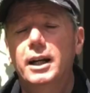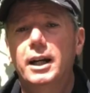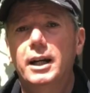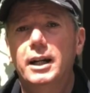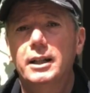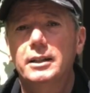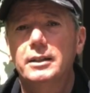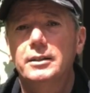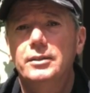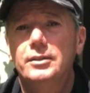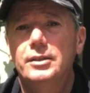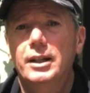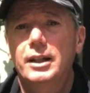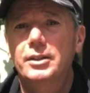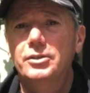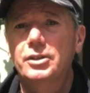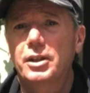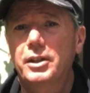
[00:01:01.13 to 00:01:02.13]
and
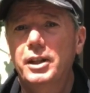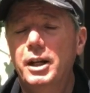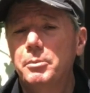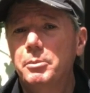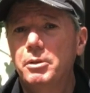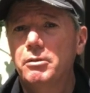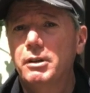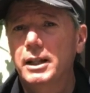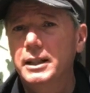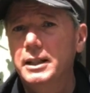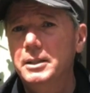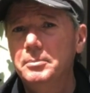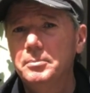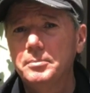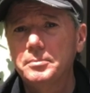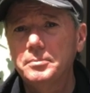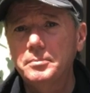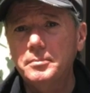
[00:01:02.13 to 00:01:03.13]
so they'll be ready
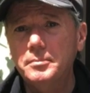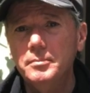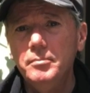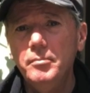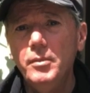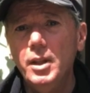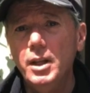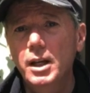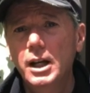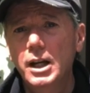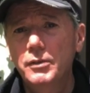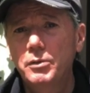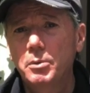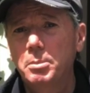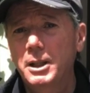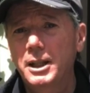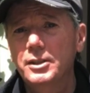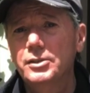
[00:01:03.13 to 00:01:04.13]

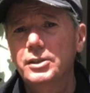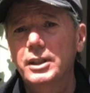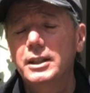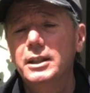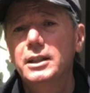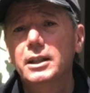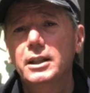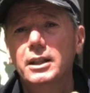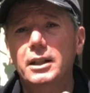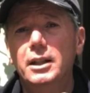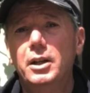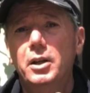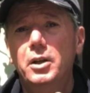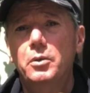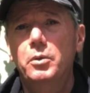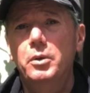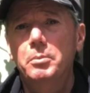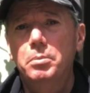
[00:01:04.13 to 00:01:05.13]
for planting.
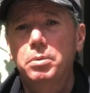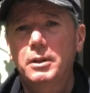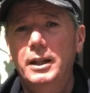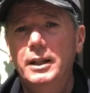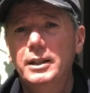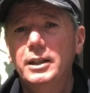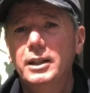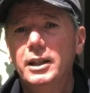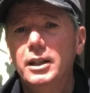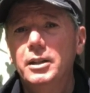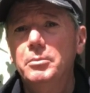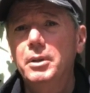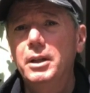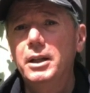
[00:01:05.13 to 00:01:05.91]
We plant them